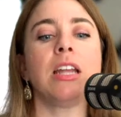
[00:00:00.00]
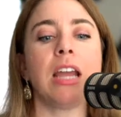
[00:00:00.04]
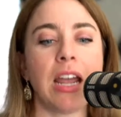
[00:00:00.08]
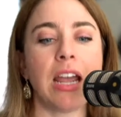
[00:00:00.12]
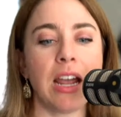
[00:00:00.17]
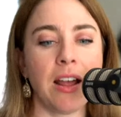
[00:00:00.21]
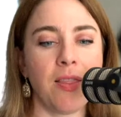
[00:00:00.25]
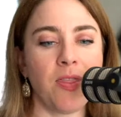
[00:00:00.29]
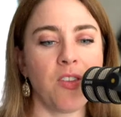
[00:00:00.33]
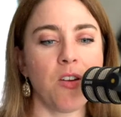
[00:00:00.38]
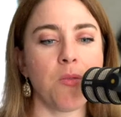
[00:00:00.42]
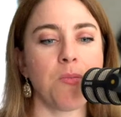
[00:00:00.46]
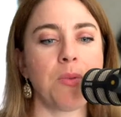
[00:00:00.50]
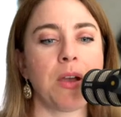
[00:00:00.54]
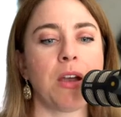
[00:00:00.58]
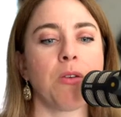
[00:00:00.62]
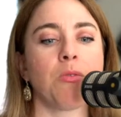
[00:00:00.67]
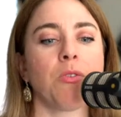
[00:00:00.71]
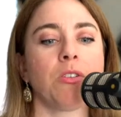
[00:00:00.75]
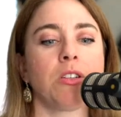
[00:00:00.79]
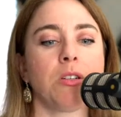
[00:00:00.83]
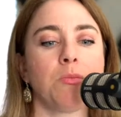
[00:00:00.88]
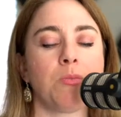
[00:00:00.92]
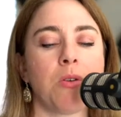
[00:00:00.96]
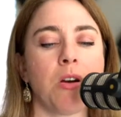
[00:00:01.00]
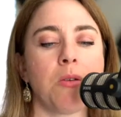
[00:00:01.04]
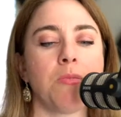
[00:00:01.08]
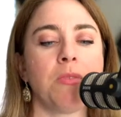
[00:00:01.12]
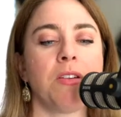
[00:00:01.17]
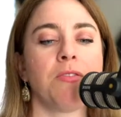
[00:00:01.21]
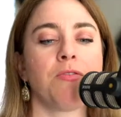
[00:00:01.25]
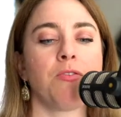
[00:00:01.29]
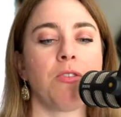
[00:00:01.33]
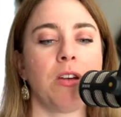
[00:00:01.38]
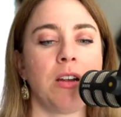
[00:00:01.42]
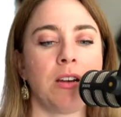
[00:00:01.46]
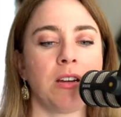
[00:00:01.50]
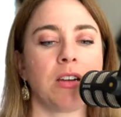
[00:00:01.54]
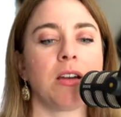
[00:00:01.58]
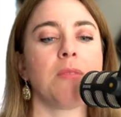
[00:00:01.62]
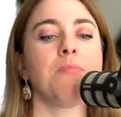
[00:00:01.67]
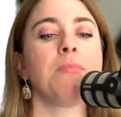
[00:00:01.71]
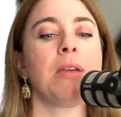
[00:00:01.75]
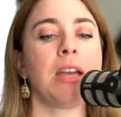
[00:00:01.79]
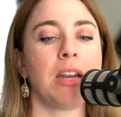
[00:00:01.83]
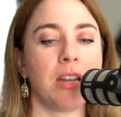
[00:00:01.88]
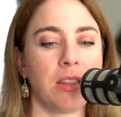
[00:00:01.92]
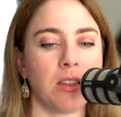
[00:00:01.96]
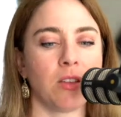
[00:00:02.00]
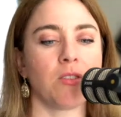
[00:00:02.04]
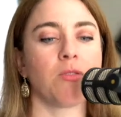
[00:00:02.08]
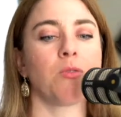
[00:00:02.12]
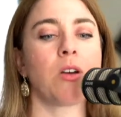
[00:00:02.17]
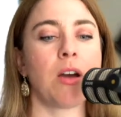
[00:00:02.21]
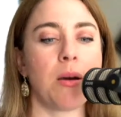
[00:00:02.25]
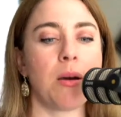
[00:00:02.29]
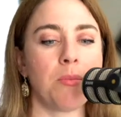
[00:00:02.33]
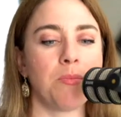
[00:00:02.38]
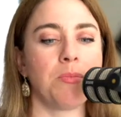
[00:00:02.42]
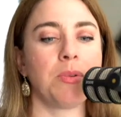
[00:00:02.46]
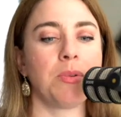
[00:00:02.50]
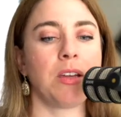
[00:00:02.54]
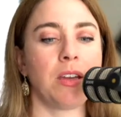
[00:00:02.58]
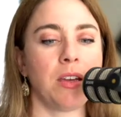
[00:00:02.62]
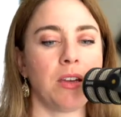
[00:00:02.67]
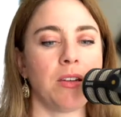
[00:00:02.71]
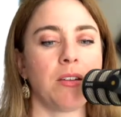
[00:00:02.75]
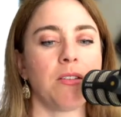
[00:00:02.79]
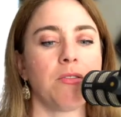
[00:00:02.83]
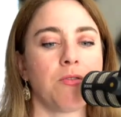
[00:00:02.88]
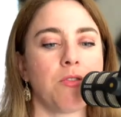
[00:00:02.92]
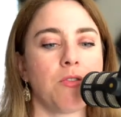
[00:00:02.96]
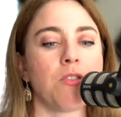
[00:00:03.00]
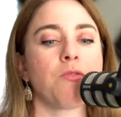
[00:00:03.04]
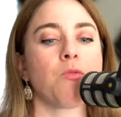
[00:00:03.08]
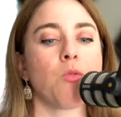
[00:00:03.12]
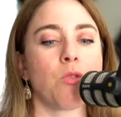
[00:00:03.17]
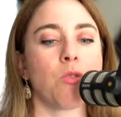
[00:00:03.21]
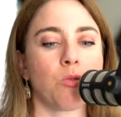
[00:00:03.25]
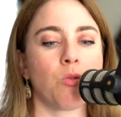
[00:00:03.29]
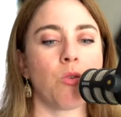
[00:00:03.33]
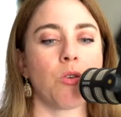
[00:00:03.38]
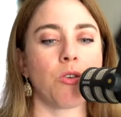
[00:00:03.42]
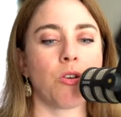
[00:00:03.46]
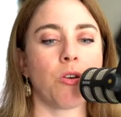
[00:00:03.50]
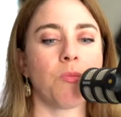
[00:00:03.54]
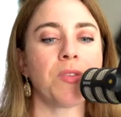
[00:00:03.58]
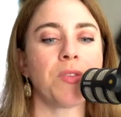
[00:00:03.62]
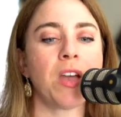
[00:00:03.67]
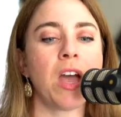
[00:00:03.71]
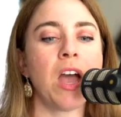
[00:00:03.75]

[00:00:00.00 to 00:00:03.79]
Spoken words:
and their payroll department for income made in the company for fourth quarter.